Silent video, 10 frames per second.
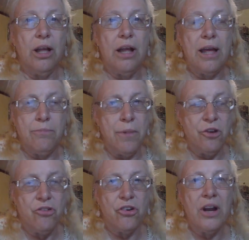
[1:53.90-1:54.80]

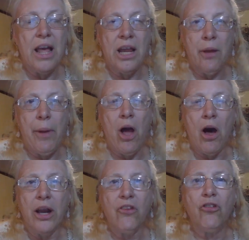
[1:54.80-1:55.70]
Administered
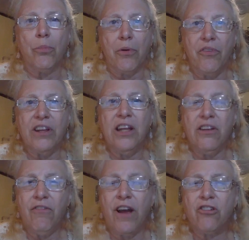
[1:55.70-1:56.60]
antibiotics to prevent the
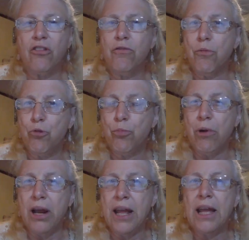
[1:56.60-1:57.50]
infection from
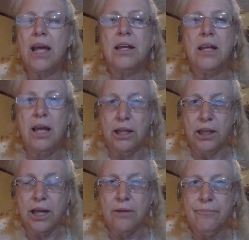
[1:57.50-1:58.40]
spreading and
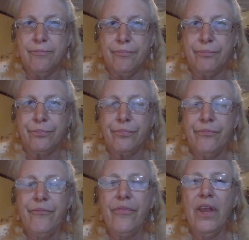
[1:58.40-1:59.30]
killing
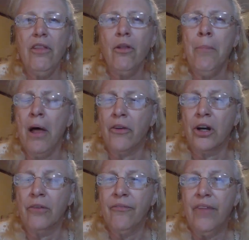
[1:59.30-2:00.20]
the
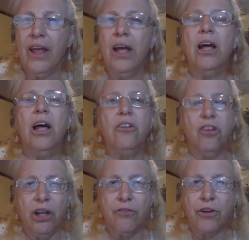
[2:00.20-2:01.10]
mother, and
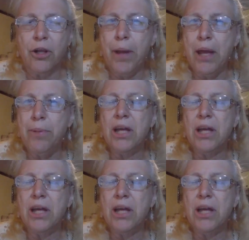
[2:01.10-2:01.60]
delivered the baby